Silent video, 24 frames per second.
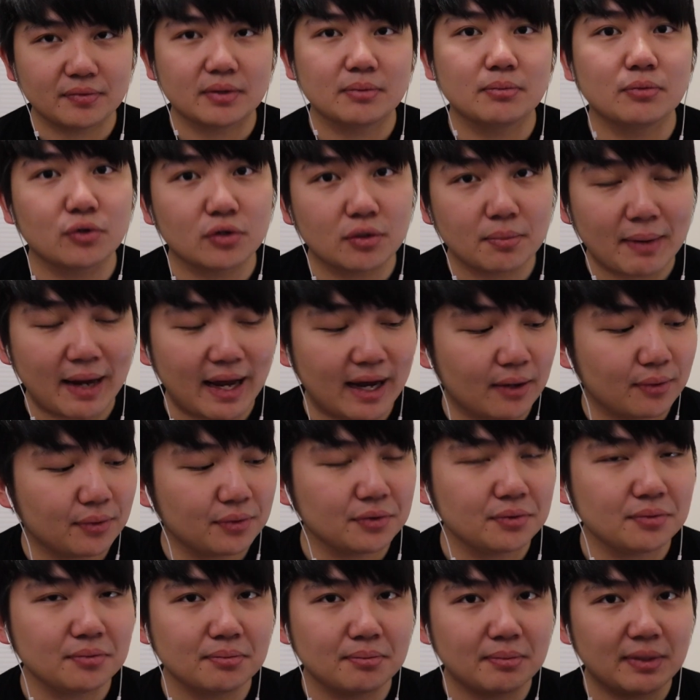more
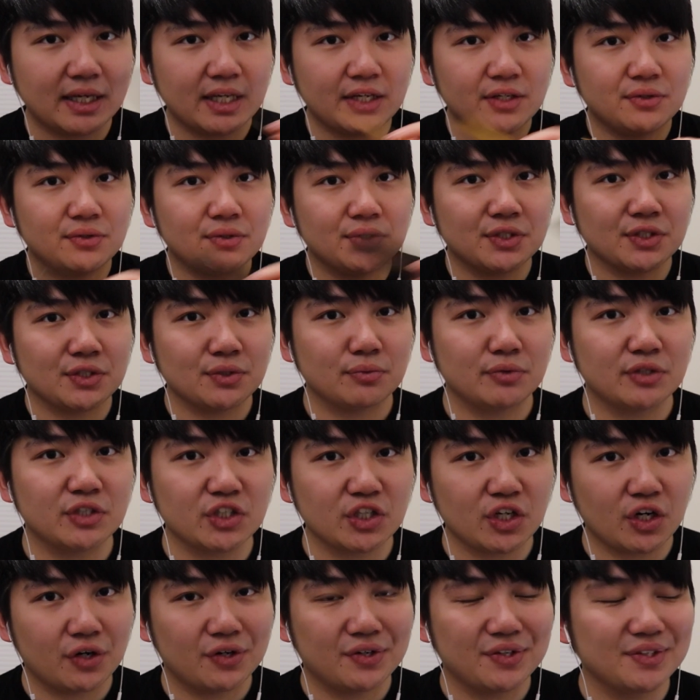power, making you
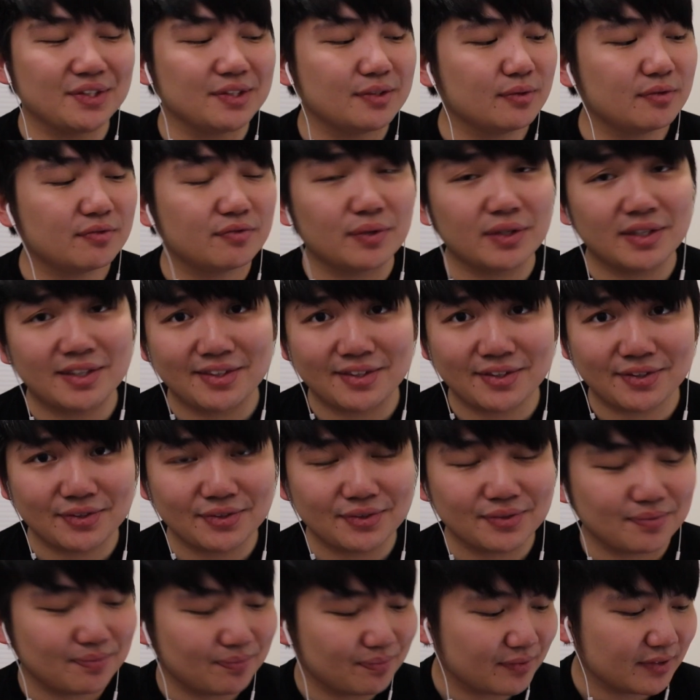switch cards with one
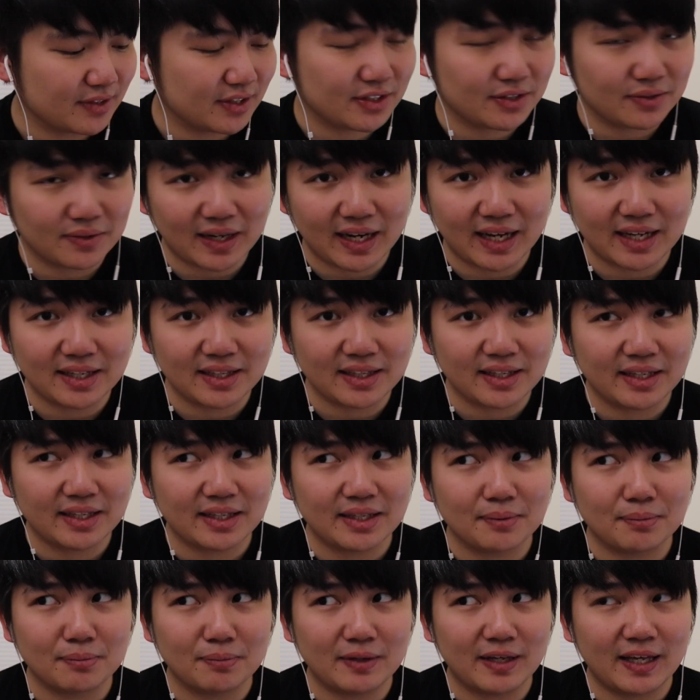another. So kind of
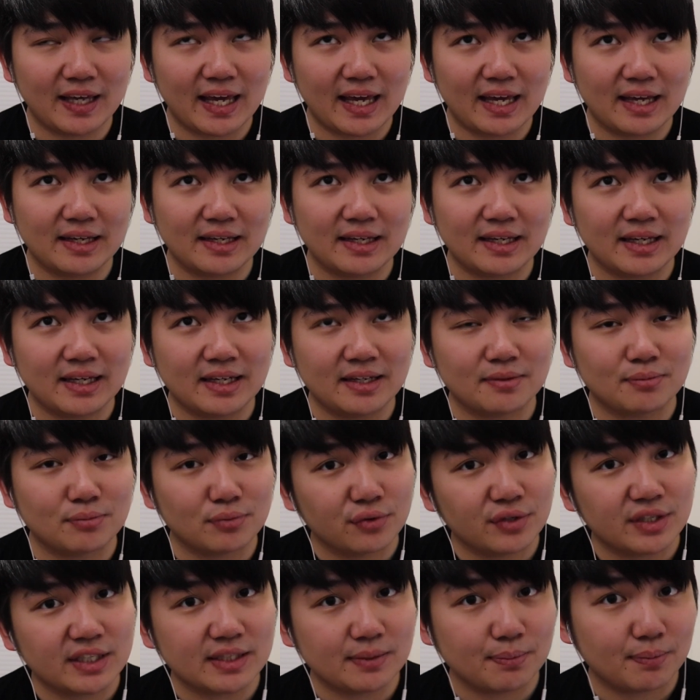like a king and
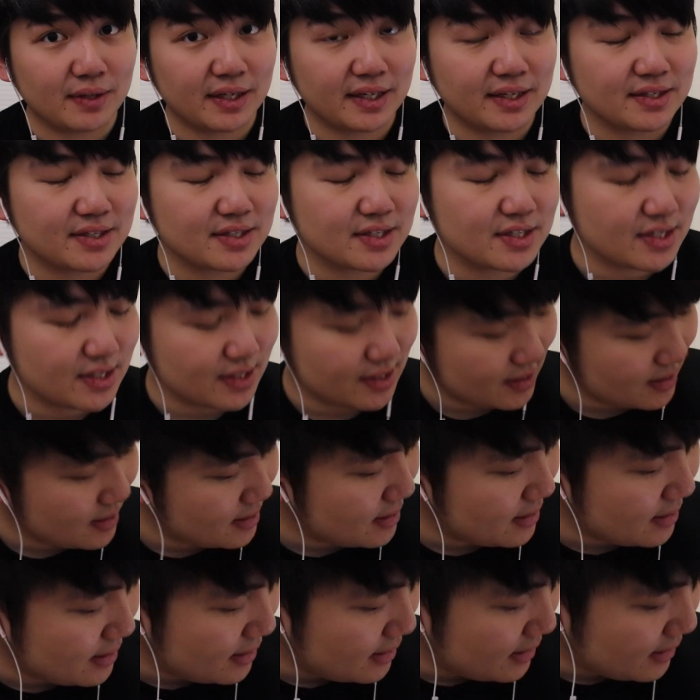priest blend.
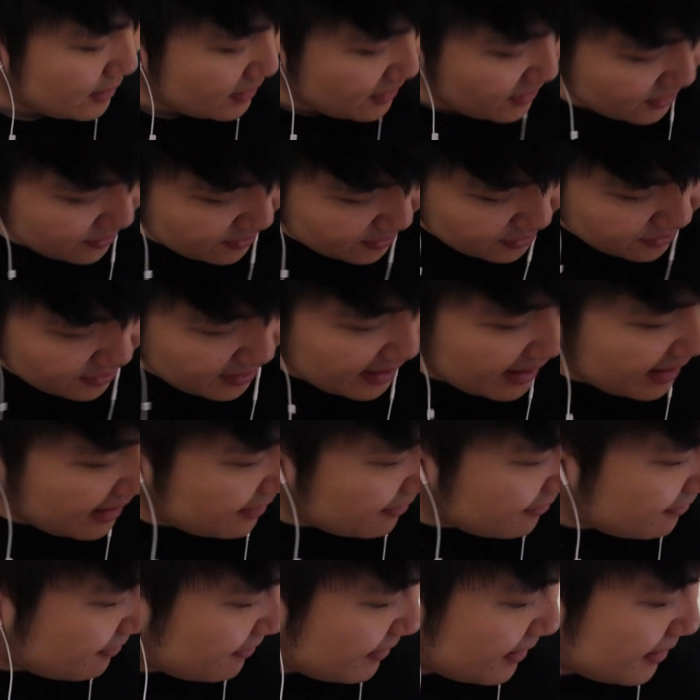So they're
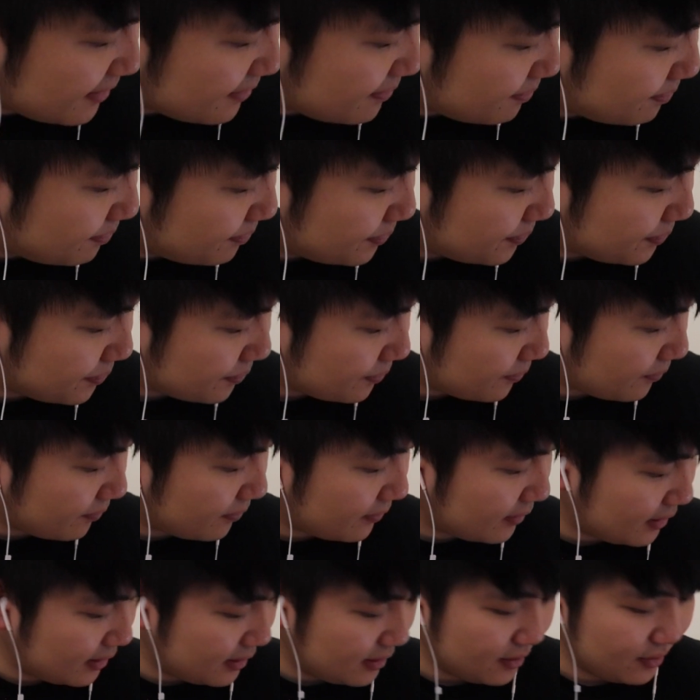kind of fun.
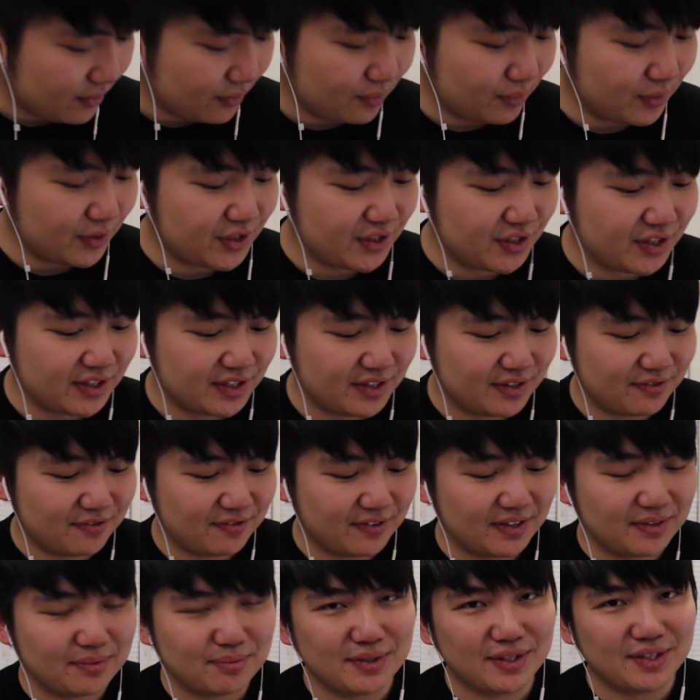Which is
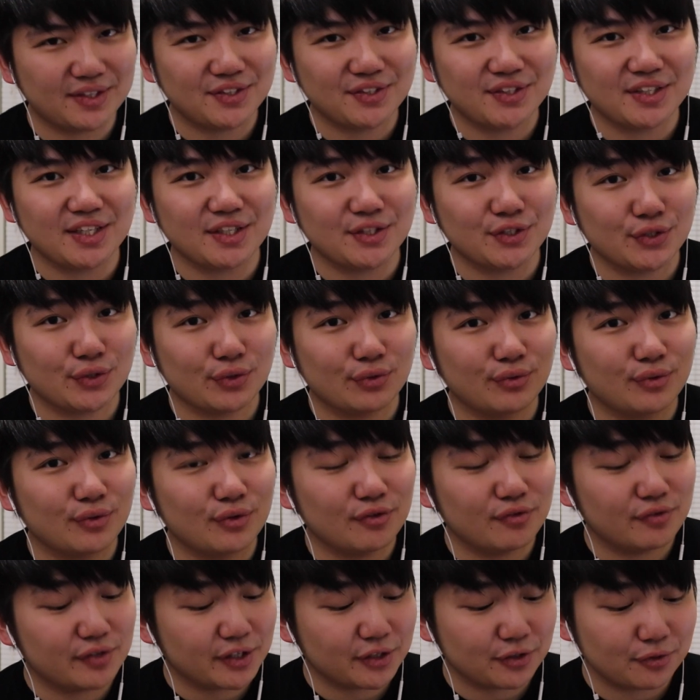fun because you can
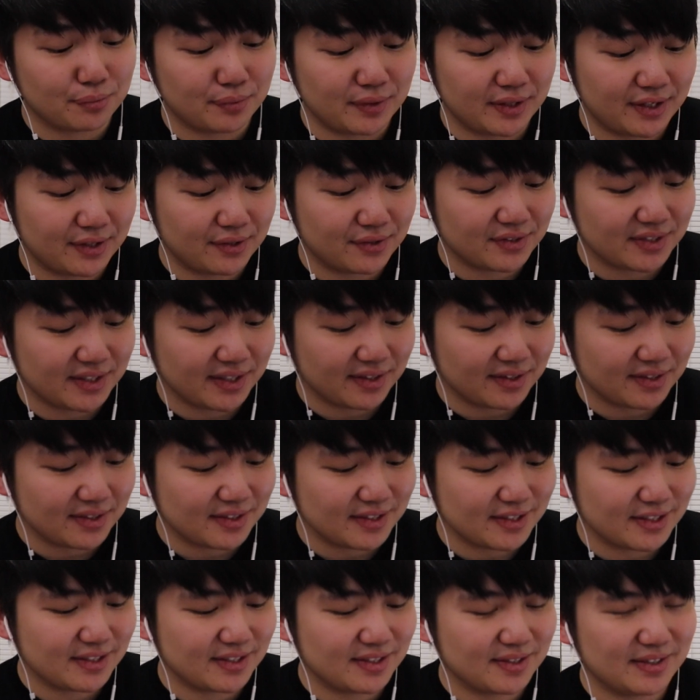scroll over other players like
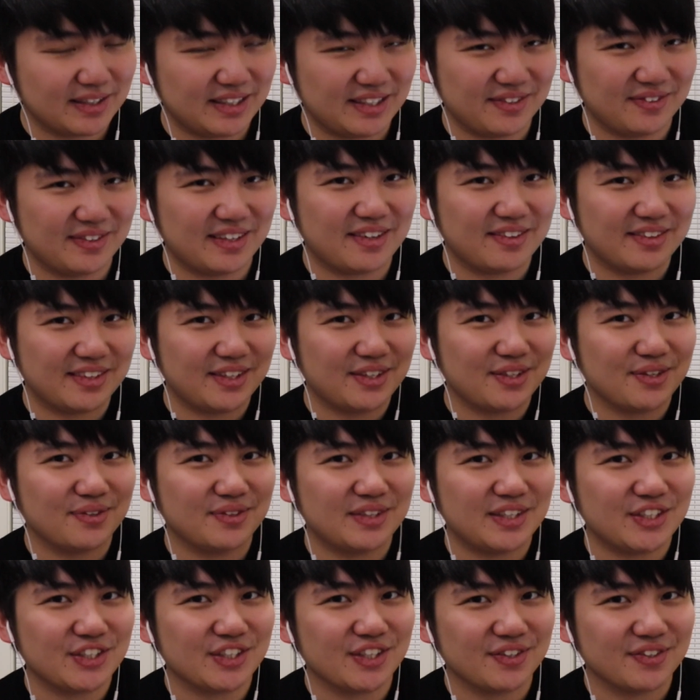this, and so now they
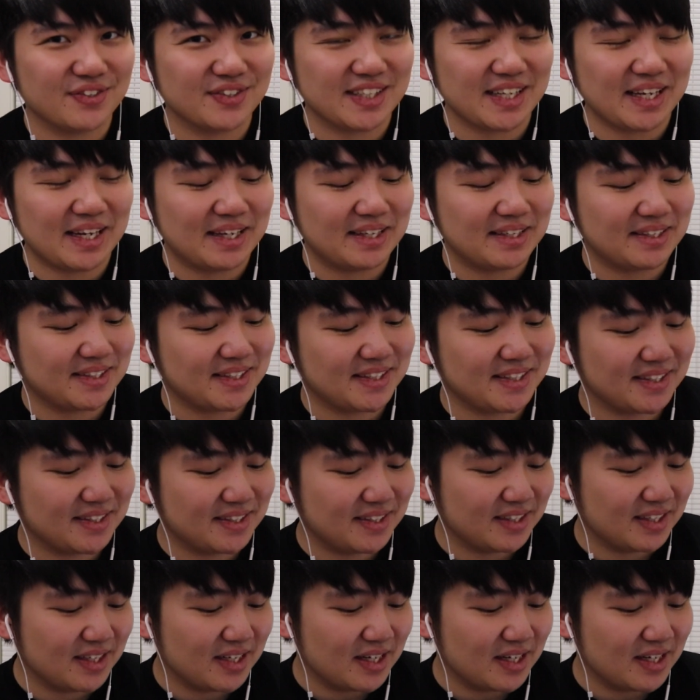know each other's hand.